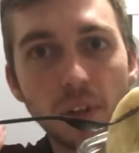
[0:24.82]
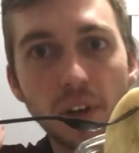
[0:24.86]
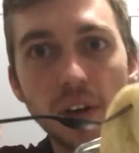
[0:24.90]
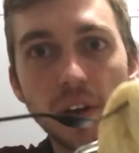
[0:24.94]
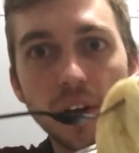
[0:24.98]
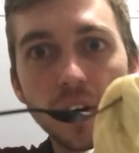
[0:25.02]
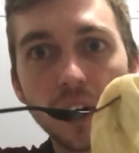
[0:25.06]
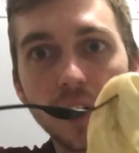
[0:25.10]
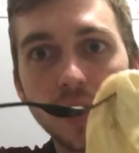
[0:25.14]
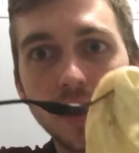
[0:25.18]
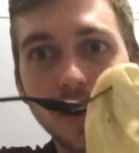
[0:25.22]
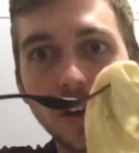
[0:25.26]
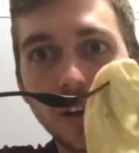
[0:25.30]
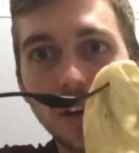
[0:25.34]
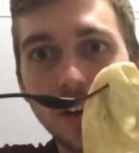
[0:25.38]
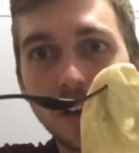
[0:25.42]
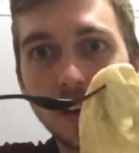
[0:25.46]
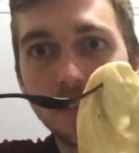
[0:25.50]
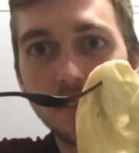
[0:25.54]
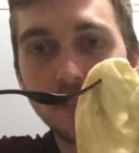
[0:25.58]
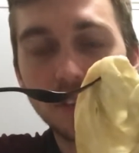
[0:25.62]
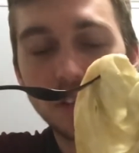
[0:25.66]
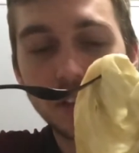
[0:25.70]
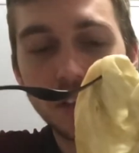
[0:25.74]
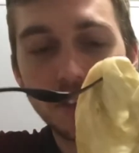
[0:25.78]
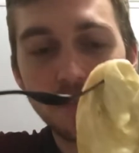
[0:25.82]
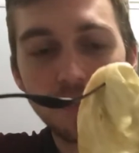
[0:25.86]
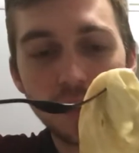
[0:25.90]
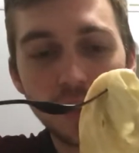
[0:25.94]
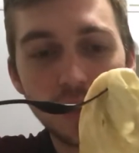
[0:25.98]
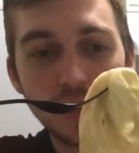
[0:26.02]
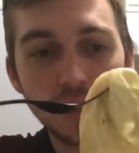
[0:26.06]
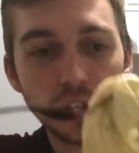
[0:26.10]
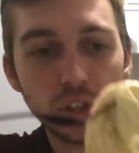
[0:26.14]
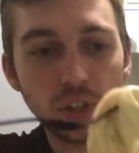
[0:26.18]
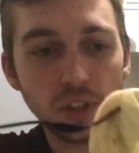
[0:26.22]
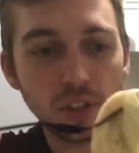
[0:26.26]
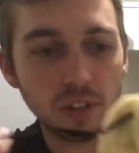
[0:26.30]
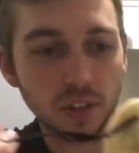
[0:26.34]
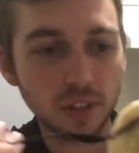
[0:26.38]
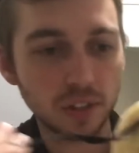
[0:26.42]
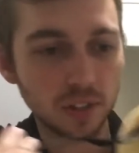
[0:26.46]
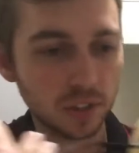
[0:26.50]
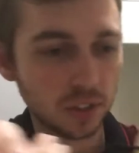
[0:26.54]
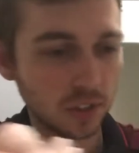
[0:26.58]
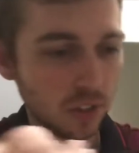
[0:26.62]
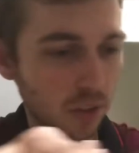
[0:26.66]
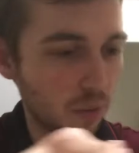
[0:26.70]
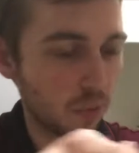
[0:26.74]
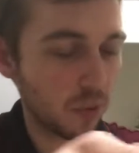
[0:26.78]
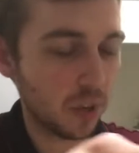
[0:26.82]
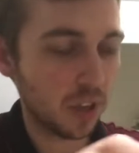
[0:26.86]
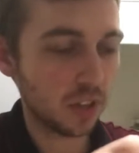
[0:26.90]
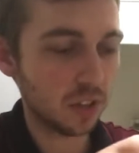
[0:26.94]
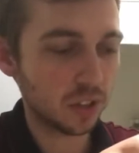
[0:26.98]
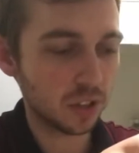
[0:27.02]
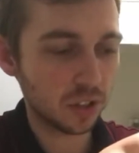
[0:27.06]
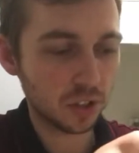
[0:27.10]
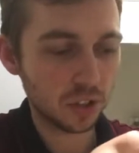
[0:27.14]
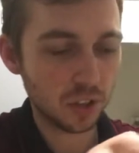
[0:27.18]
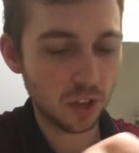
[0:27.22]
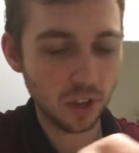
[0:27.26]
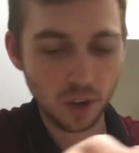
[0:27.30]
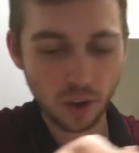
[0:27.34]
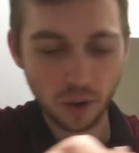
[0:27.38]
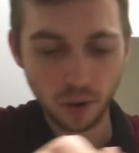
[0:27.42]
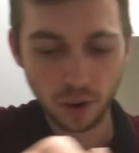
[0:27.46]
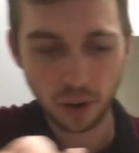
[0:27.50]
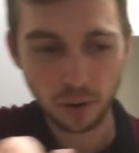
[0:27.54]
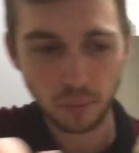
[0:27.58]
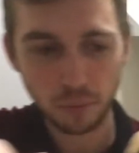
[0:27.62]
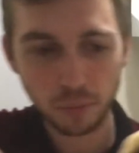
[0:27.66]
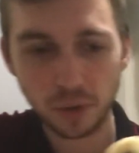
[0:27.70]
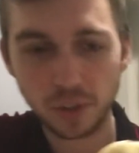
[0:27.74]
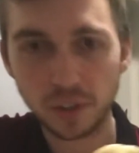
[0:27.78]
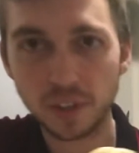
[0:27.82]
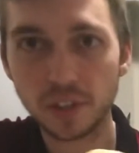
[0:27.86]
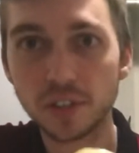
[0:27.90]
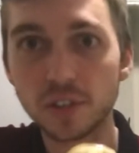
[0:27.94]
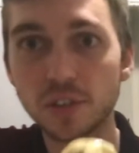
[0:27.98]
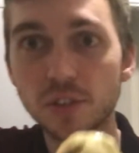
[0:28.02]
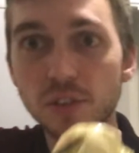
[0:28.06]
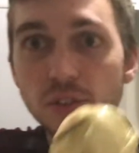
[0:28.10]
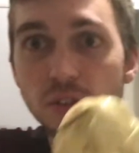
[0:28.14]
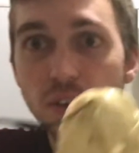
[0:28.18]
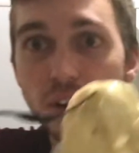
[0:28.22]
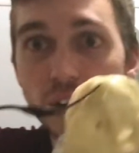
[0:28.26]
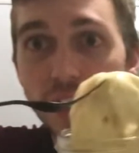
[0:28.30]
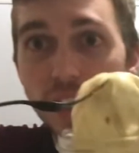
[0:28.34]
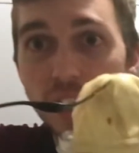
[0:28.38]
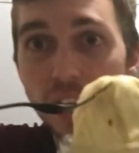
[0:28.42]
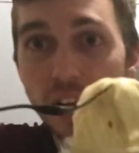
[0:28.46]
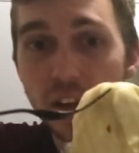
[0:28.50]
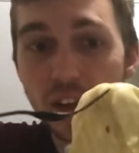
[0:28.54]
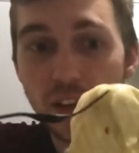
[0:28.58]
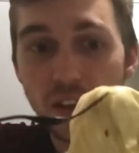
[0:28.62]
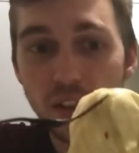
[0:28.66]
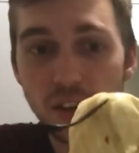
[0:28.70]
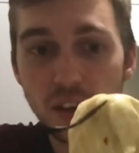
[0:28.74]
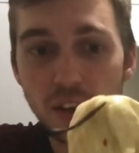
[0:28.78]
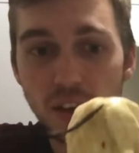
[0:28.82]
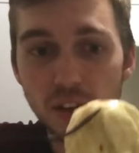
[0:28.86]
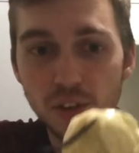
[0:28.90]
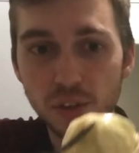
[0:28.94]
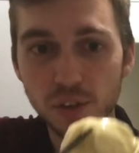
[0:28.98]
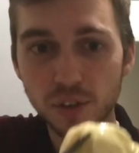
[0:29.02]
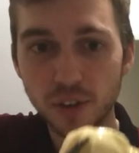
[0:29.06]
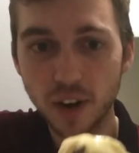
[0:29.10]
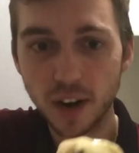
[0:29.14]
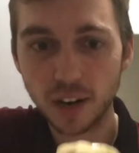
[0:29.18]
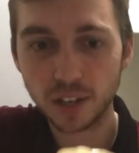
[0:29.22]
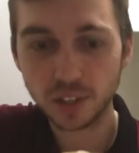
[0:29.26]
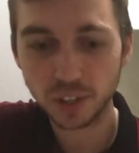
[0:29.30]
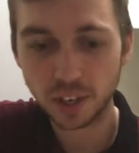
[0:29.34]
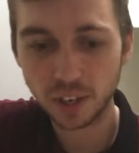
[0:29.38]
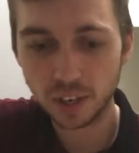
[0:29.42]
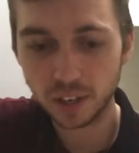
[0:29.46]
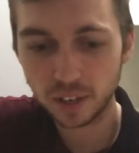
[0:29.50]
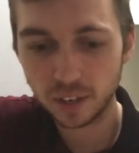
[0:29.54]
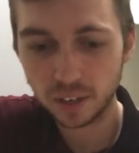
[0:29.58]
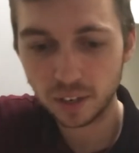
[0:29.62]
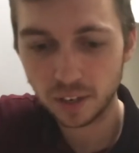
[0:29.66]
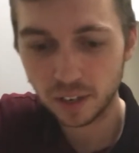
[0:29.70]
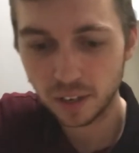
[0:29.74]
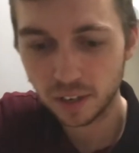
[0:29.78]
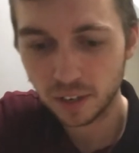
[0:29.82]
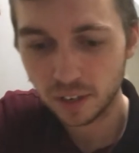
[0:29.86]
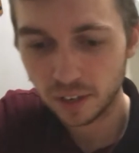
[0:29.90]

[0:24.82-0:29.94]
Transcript: layer of leafage, so we can just go ahead and put this straight in the trash can.